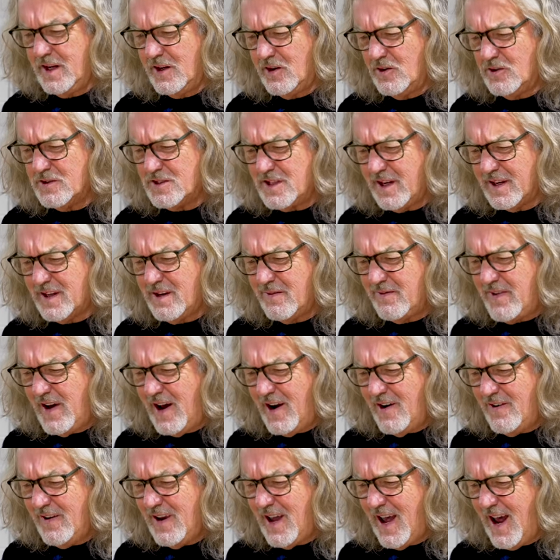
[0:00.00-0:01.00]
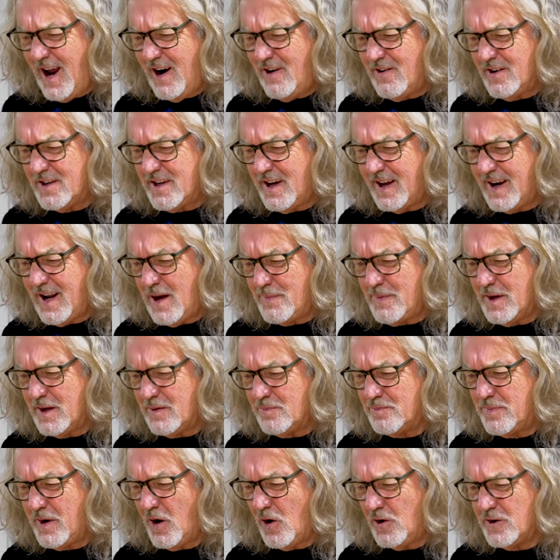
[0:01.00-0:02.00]
It looks like a very
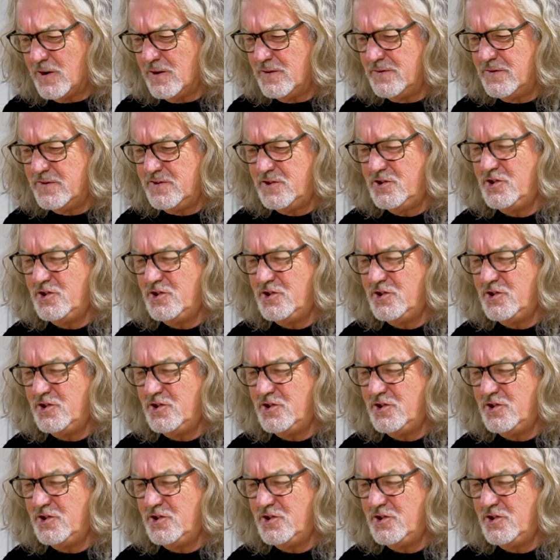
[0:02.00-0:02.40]
aerodynamic block of